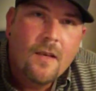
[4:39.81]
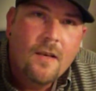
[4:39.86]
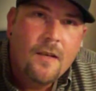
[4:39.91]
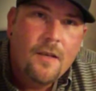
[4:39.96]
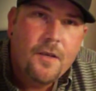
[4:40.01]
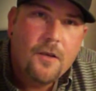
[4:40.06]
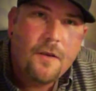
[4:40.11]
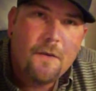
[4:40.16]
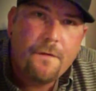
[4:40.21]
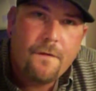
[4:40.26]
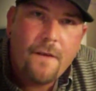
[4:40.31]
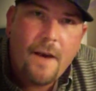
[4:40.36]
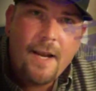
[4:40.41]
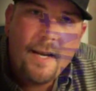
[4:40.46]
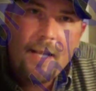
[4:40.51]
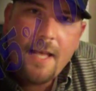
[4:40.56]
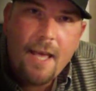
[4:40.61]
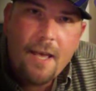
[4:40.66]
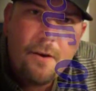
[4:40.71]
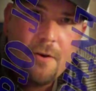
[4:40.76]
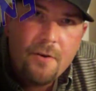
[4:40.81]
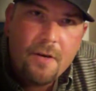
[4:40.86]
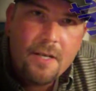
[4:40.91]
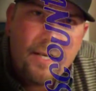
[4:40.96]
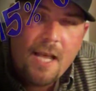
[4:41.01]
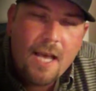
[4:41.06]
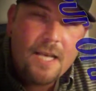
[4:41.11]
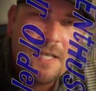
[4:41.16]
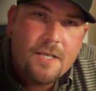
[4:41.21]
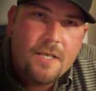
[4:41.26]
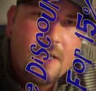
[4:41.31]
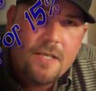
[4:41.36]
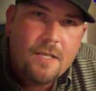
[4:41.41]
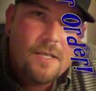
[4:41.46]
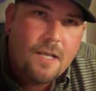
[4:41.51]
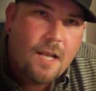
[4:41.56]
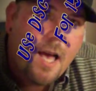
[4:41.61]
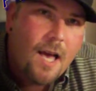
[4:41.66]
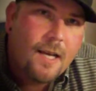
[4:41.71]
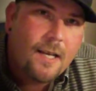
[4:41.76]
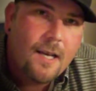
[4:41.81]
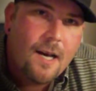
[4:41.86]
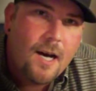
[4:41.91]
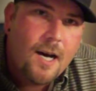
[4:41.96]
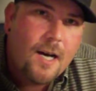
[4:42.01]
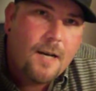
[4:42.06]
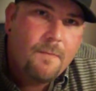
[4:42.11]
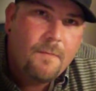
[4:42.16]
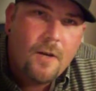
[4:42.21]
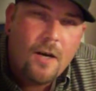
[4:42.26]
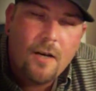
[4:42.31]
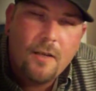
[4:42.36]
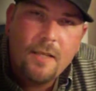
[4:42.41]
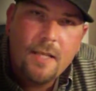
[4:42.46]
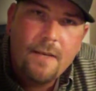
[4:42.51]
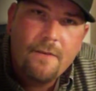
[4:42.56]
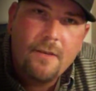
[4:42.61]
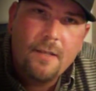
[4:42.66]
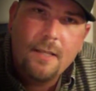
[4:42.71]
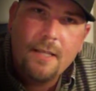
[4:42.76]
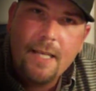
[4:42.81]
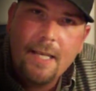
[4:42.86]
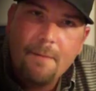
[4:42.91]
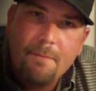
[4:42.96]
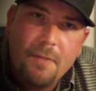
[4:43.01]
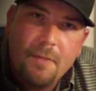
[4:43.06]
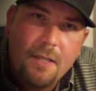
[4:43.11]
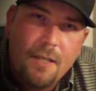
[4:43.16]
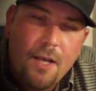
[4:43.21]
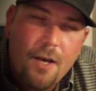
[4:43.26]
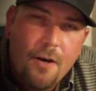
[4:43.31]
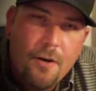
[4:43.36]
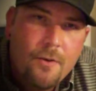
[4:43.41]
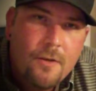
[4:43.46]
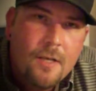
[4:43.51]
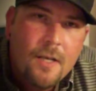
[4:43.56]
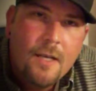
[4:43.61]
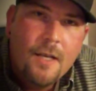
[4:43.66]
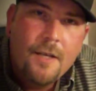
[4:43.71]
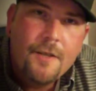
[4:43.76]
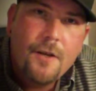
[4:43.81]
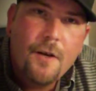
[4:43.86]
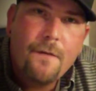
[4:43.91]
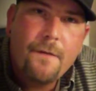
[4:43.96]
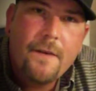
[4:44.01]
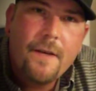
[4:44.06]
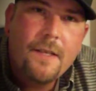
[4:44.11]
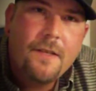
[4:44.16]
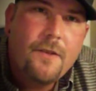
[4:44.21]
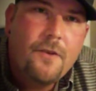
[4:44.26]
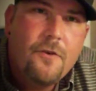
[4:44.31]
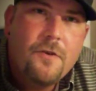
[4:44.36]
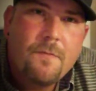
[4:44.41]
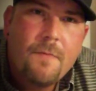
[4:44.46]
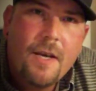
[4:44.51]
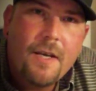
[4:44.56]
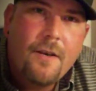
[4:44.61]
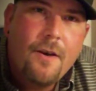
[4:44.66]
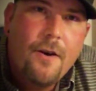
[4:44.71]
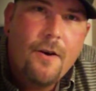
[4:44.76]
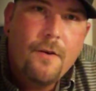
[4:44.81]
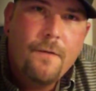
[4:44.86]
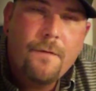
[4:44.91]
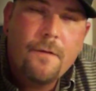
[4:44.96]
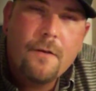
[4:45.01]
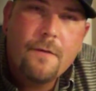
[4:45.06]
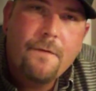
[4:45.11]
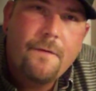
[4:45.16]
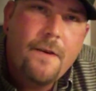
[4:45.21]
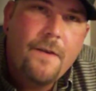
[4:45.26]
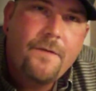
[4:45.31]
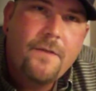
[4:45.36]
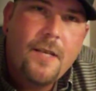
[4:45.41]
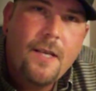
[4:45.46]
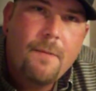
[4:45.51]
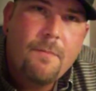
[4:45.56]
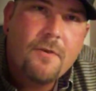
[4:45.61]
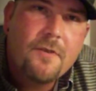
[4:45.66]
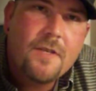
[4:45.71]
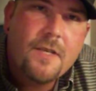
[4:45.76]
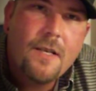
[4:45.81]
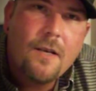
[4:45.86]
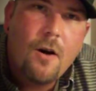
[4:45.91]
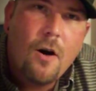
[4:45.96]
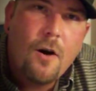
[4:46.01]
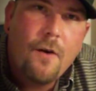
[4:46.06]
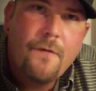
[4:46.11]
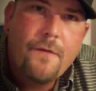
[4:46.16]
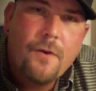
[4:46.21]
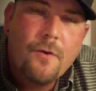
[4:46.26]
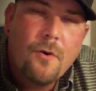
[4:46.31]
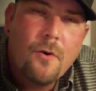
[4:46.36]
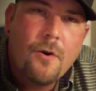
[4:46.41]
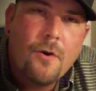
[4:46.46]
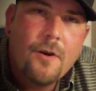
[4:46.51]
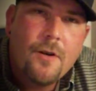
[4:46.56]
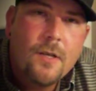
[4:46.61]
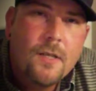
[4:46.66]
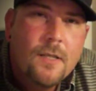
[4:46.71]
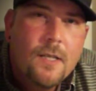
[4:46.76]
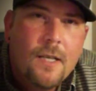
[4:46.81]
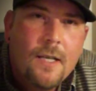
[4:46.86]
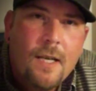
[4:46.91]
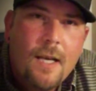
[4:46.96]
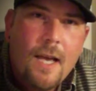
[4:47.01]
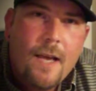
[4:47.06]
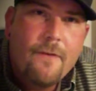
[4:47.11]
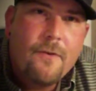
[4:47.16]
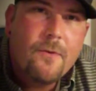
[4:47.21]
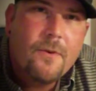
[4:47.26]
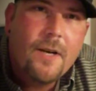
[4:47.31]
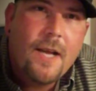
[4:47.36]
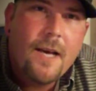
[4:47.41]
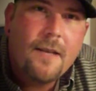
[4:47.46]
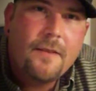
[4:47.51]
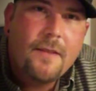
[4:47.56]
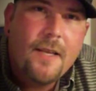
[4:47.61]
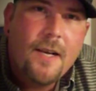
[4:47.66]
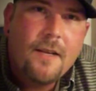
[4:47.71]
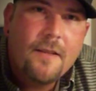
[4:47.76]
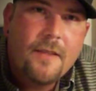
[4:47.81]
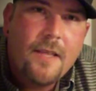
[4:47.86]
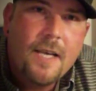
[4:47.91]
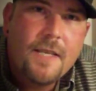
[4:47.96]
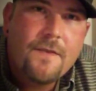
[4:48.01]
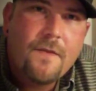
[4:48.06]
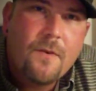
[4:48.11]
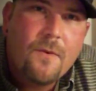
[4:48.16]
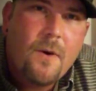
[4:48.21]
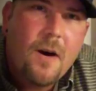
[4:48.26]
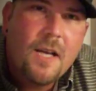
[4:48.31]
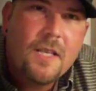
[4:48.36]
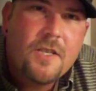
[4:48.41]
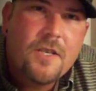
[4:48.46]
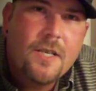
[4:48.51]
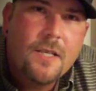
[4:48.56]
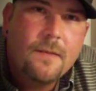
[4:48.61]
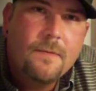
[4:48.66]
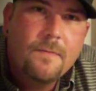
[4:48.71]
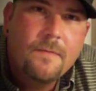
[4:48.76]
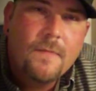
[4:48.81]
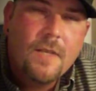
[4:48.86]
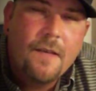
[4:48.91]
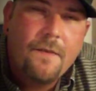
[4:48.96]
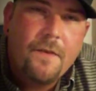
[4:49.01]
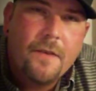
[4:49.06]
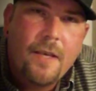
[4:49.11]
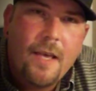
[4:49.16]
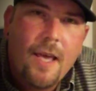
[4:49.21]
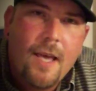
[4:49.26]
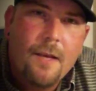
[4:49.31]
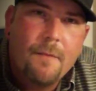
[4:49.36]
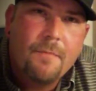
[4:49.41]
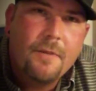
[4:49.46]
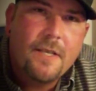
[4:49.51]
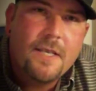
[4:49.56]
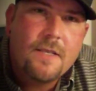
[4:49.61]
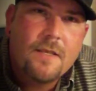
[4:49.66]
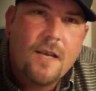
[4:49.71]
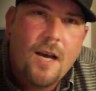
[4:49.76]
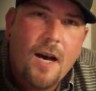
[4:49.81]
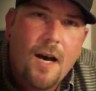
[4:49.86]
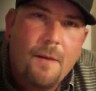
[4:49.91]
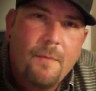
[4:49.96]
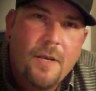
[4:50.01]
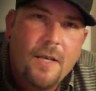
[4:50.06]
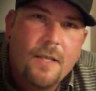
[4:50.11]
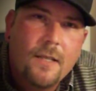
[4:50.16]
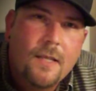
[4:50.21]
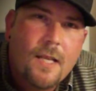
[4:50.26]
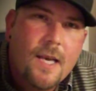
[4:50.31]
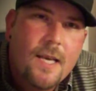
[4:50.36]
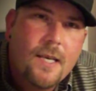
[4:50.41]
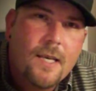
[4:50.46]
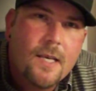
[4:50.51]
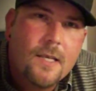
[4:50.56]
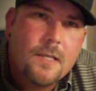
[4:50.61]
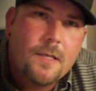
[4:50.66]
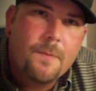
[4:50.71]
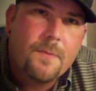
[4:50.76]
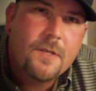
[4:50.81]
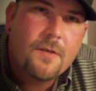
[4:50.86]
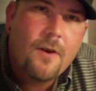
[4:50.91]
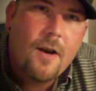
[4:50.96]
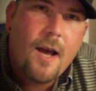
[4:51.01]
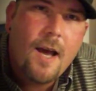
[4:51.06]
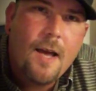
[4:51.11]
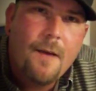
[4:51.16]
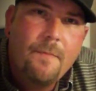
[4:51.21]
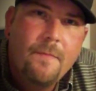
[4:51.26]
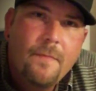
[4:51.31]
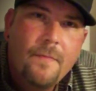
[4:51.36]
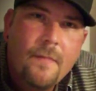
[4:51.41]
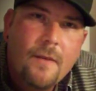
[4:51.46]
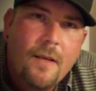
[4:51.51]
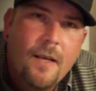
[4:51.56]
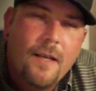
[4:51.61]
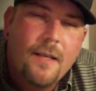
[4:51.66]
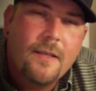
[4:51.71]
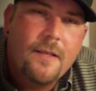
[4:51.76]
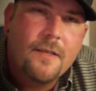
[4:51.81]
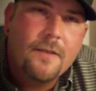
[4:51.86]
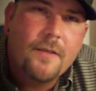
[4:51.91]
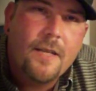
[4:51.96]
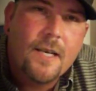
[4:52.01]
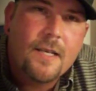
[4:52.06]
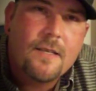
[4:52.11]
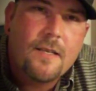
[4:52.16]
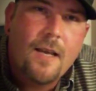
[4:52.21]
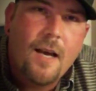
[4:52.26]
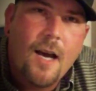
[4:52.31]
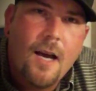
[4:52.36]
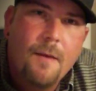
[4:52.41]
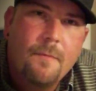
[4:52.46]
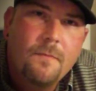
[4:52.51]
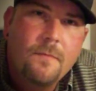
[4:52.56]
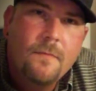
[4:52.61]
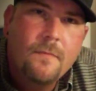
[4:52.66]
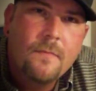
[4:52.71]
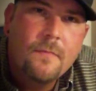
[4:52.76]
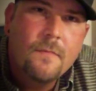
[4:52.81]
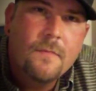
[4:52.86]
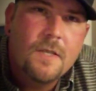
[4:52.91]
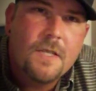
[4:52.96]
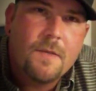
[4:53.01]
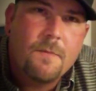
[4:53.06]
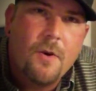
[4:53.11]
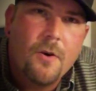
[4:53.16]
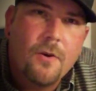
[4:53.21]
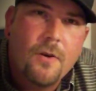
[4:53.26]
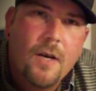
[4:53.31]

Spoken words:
You can find it at Hookah-Shisha.com. I'll leave a link below. Don't forget to use my code for 15% off your order. Everyone out there, thanks for watching. If you can, please comment, like, and subscribe. And until next time, smoke